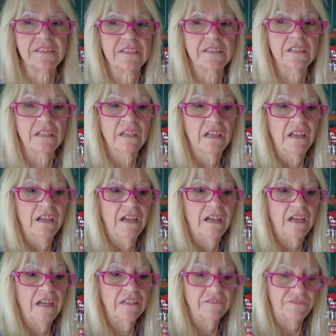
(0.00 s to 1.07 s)
it,
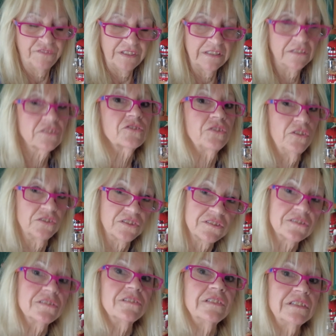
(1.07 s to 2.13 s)
and fingers crossed,
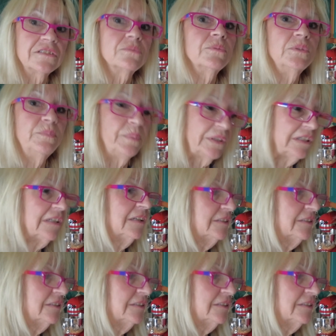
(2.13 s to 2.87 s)
this will be